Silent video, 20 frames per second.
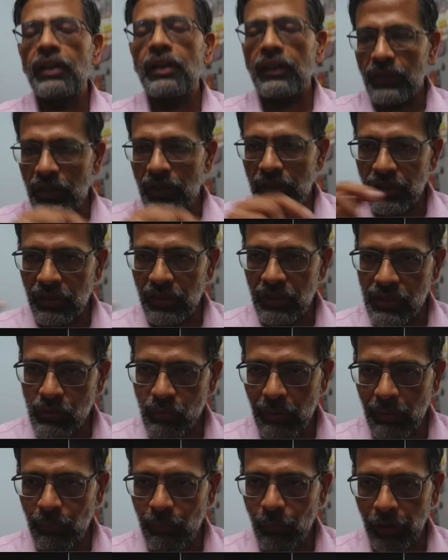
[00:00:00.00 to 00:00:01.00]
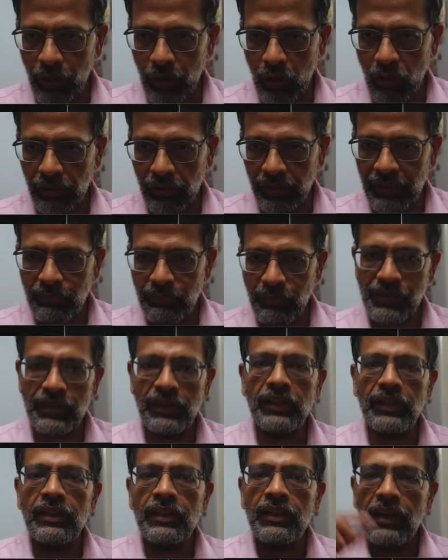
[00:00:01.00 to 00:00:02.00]
The return is
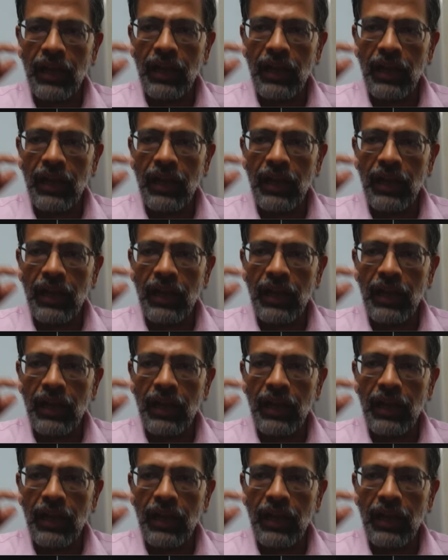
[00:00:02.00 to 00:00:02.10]
12.08%.